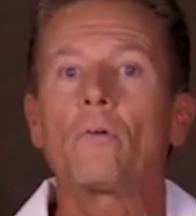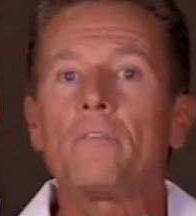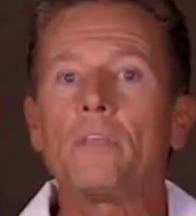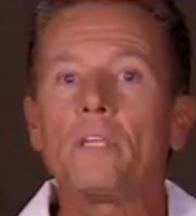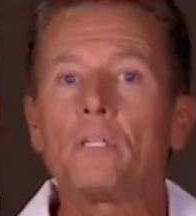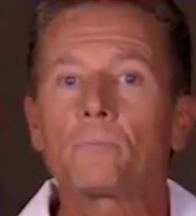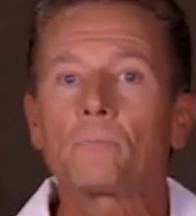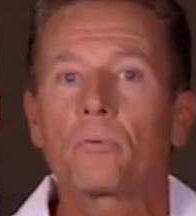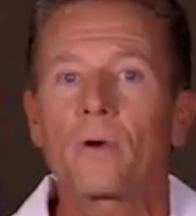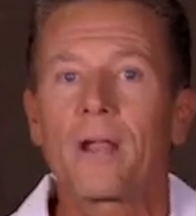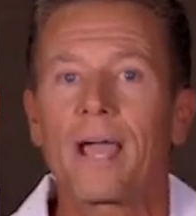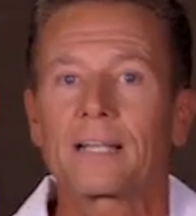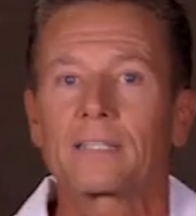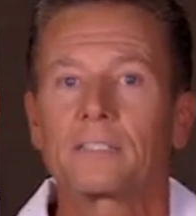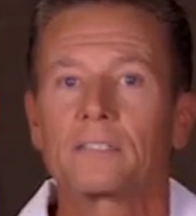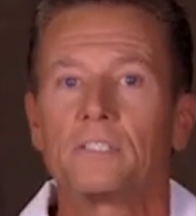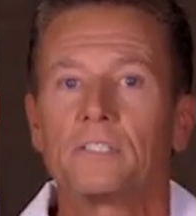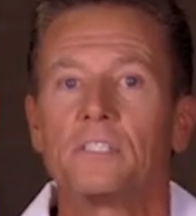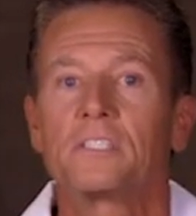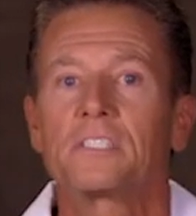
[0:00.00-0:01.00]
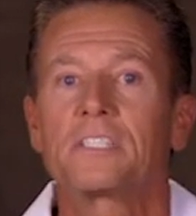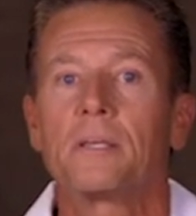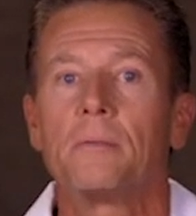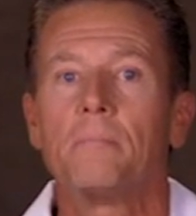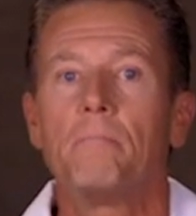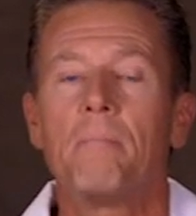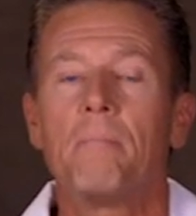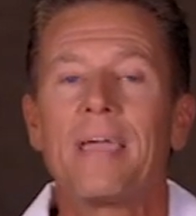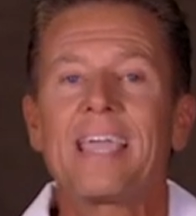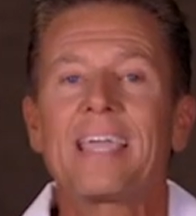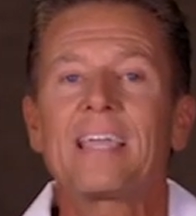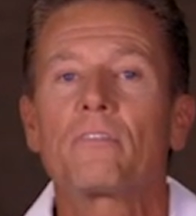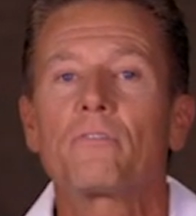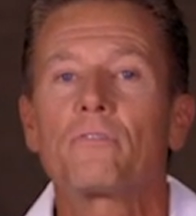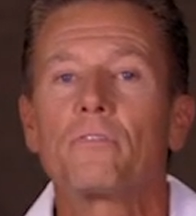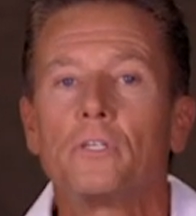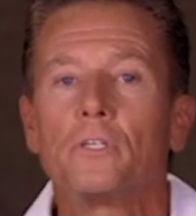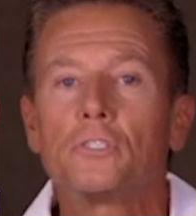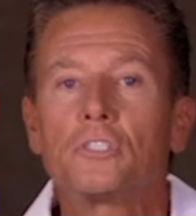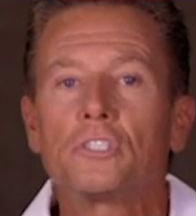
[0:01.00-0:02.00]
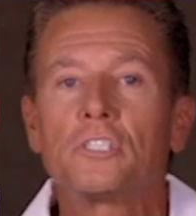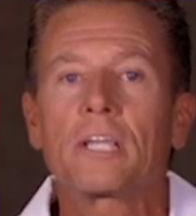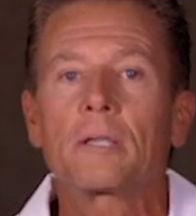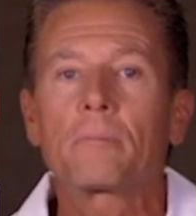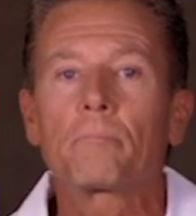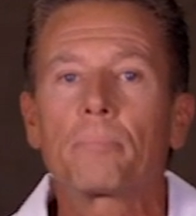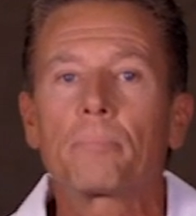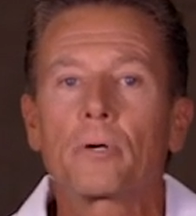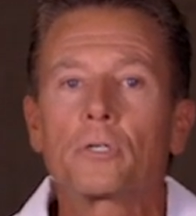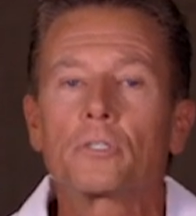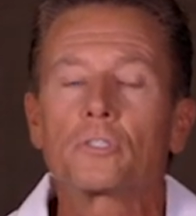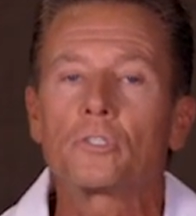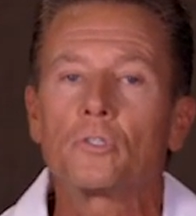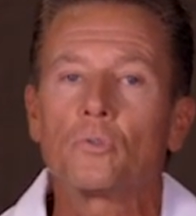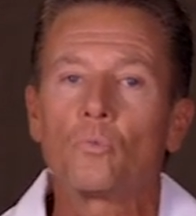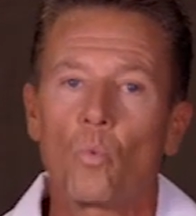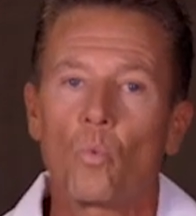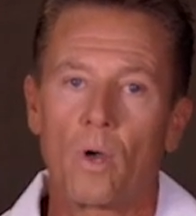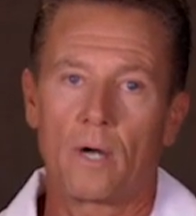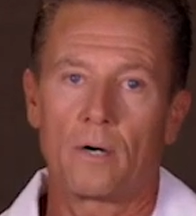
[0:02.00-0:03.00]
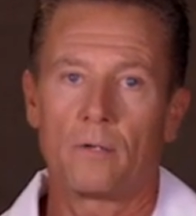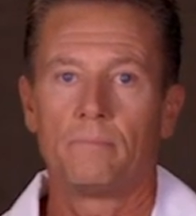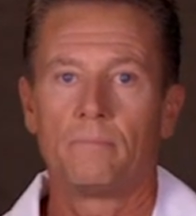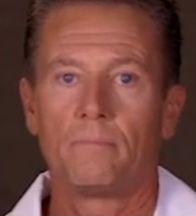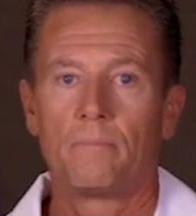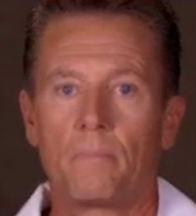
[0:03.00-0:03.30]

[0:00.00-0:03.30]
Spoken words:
of these practices can make the sick person well.